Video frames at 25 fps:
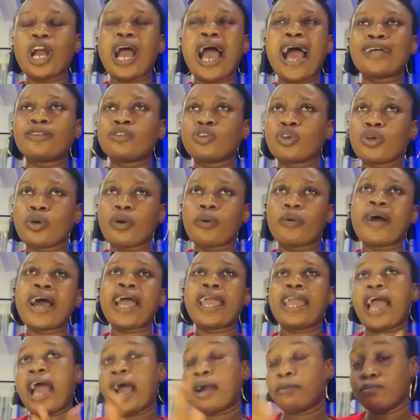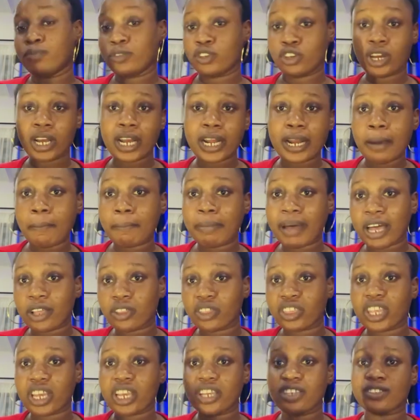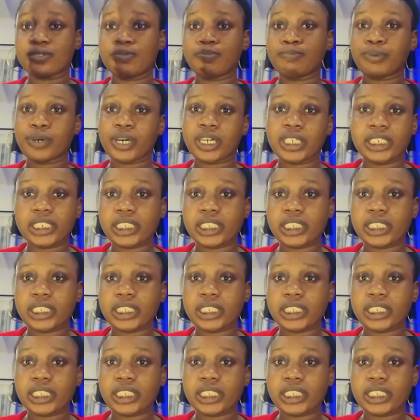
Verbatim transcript: i don't know why i'm talking about this but